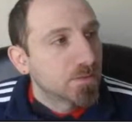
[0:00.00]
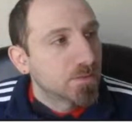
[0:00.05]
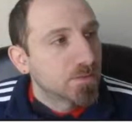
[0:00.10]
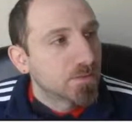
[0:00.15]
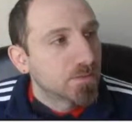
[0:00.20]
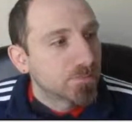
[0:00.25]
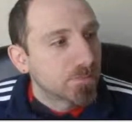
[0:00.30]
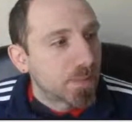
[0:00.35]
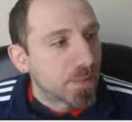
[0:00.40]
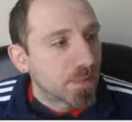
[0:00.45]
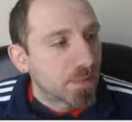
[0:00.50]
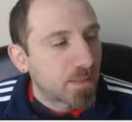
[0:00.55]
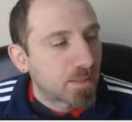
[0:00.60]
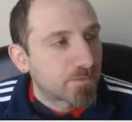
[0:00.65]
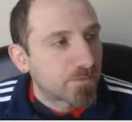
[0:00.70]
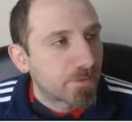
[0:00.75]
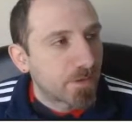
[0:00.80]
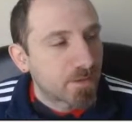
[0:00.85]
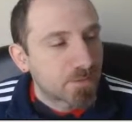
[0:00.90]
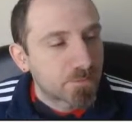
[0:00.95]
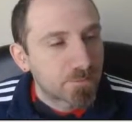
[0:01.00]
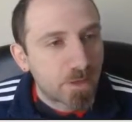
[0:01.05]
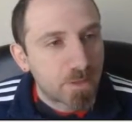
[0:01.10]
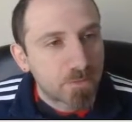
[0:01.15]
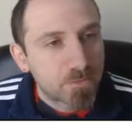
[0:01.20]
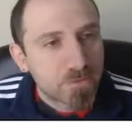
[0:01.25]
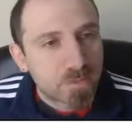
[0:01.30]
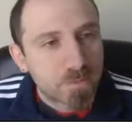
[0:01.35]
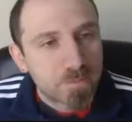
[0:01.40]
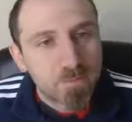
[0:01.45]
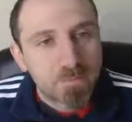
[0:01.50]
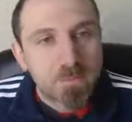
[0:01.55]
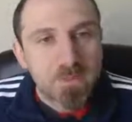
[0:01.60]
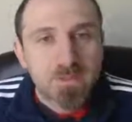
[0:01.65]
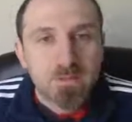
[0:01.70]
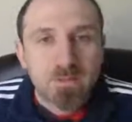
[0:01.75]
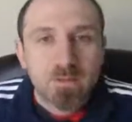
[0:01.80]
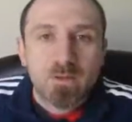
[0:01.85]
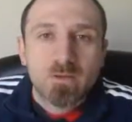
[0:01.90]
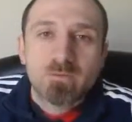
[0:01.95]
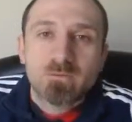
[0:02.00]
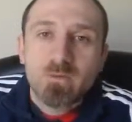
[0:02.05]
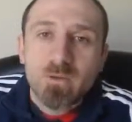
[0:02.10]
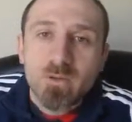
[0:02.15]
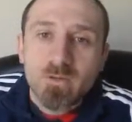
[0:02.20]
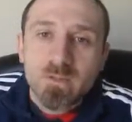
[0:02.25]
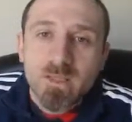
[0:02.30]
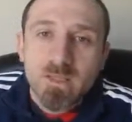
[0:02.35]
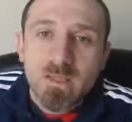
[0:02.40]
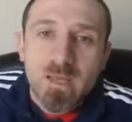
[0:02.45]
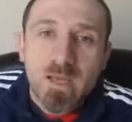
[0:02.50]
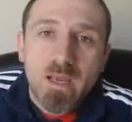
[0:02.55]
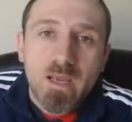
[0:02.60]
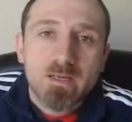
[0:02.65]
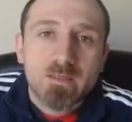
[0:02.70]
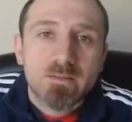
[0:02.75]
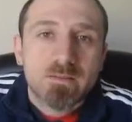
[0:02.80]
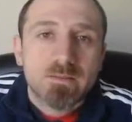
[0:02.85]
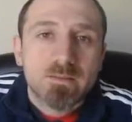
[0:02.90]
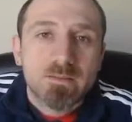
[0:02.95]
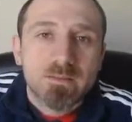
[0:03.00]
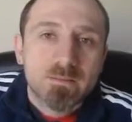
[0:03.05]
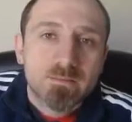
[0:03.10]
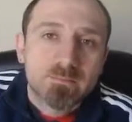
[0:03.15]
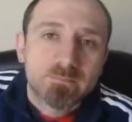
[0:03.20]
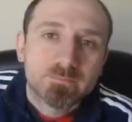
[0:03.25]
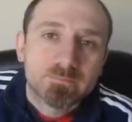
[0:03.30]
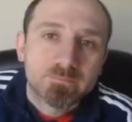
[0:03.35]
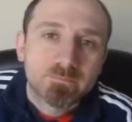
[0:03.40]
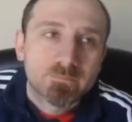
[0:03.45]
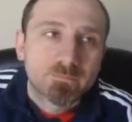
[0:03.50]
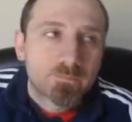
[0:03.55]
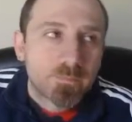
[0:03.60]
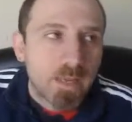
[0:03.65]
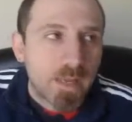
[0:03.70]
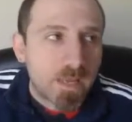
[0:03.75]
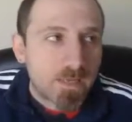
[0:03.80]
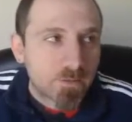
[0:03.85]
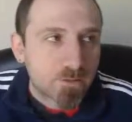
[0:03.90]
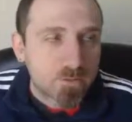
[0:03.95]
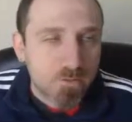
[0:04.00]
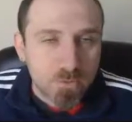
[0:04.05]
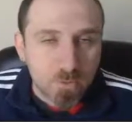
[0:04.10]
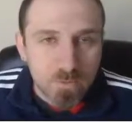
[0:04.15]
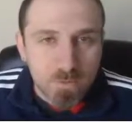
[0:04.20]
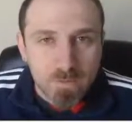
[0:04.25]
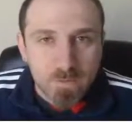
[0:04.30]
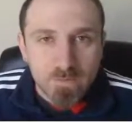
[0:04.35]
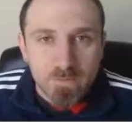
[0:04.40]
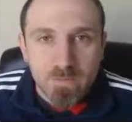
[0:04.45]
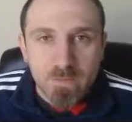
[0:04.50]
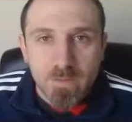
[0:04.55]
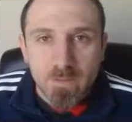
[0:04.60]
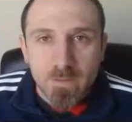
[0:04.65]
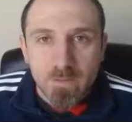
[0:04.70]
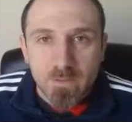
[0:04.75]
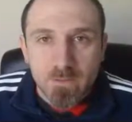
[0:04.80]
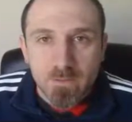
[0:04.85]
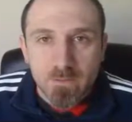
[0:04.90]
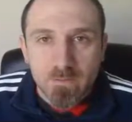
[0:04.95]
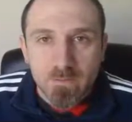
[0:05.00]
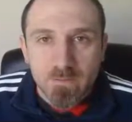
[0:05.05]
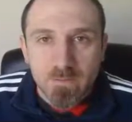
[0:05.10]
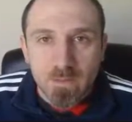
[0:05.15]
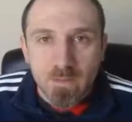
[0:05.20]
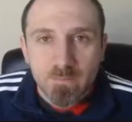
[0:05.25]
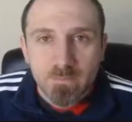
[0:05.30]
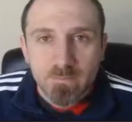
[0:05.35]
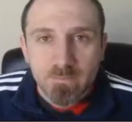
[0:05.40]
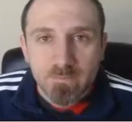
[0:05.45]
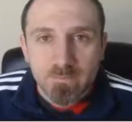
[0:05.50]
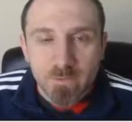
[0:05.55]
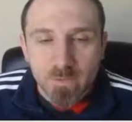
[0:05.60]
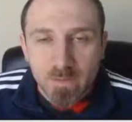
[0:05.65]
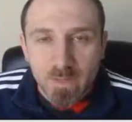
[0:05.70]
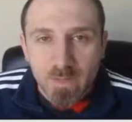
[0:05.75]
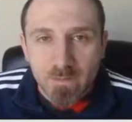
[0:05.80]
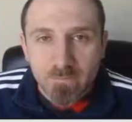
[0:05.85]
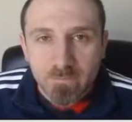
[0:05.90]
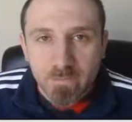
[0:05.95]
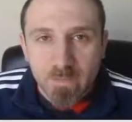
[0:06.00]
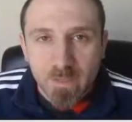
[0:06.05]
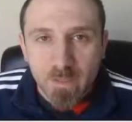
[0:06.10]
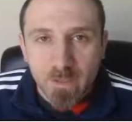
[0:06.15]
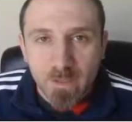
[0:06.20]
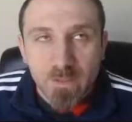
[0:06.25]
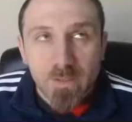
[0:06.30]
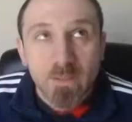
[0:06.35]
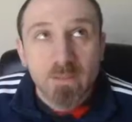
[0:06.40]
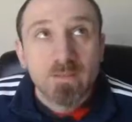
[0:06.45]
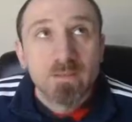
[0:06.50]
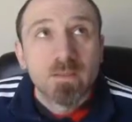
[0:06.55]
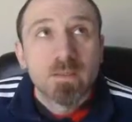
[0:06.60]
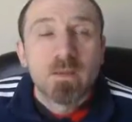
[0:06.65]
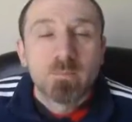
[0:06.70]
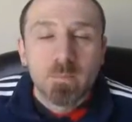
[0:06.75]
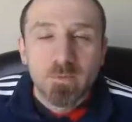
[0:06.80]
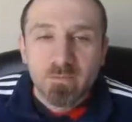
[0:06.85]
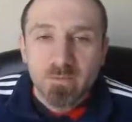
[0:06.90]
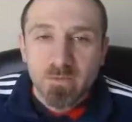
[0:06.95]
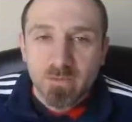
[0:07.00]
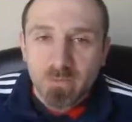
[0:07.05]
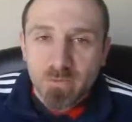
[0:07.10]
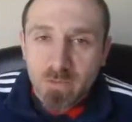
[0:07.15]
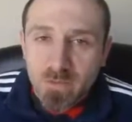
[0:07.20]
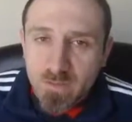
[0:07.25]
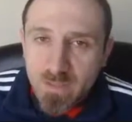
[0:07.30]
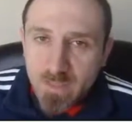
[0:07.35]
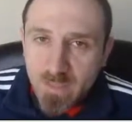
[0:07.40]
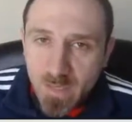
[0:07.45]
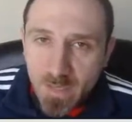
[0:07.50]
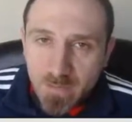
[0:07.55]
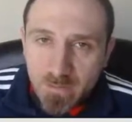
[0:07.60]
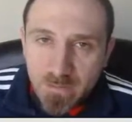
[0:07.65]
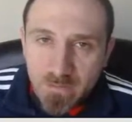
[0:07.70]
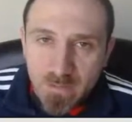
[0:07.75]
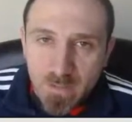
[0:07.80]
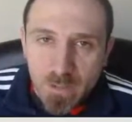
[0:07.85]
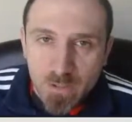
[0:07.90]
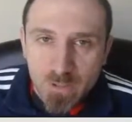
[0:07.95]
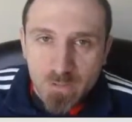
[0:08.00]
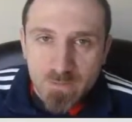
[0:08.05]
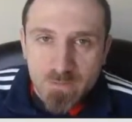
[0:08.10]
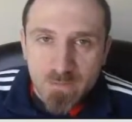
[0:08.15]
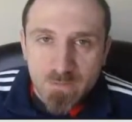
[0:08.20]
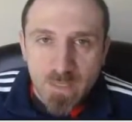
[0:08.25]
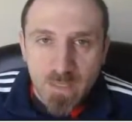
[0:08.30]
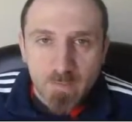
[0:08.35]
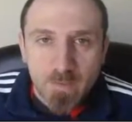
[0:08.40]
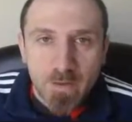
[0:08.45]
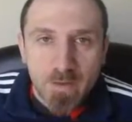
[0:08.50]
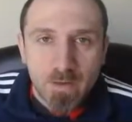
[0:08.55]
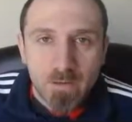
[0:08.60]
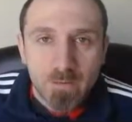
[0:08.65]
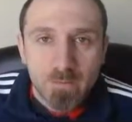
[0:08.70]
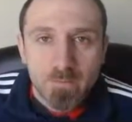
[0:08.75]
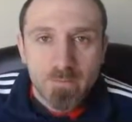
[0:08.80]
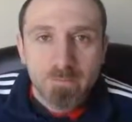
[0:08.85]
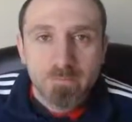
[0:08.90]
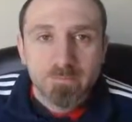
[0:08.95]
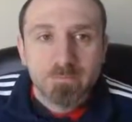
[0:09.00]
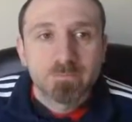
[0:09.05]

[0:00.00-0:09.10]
But as far as battle supplements go, first 10 characters, but as you saw in this one, I used recovery earlier. But for the first 10 characters, I only use attack power up.